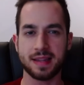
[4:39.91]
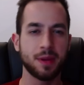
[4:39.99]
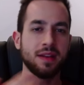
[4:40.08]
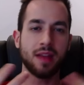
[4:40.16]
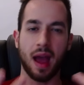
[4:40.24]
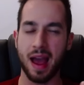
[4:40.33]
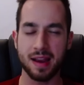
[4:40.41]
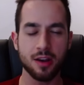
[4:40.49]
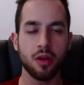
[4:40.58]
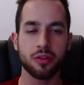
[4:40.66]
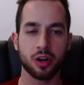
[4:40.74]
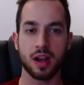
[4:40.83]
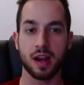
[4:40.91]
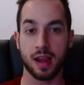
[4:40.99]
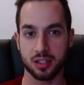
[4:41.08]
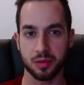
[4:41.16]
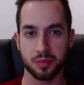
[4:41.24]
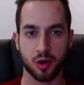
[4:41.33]
I mean, I know they're going to
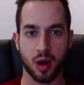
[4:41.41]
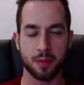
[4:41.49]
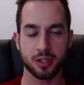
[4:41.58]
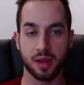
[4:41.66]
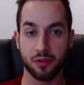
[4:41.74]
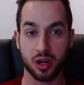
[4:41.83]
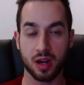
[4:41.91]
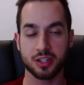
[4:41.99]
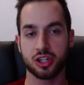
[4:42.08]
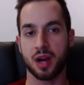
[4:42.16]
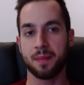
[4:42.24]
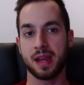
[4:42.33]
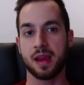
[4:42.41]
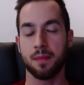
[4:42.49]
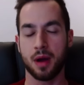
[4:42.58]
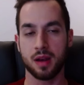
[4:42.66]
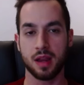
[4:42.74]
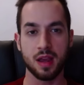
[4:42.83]
get subscribers, and they're going to start making
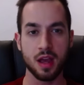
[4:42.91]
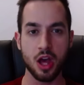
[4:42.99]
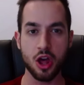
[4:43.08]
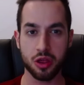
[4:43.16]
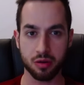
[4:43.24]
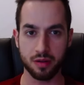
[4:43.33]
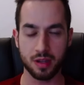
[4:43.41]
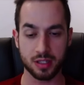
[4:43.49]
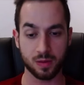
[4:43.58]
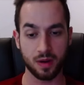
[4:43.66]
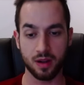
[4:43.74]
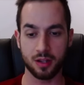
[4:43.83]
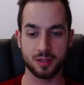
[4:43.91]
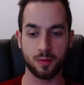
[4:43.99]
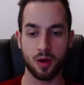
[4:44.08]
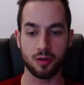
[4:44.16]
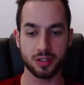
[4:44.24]
money through this way as well.